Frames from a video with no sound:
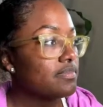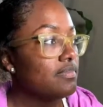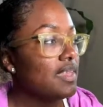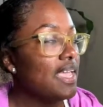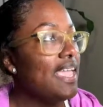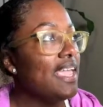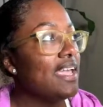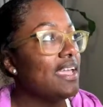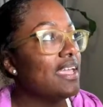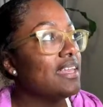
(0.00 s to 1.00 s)

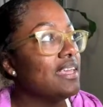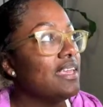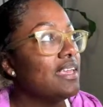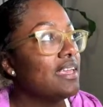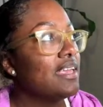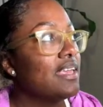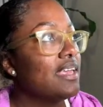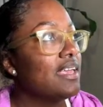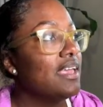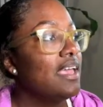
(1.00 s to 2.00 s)
And
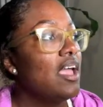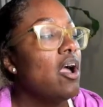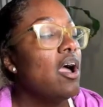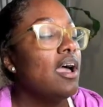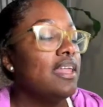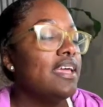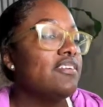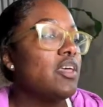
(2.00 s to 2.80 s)
like I said,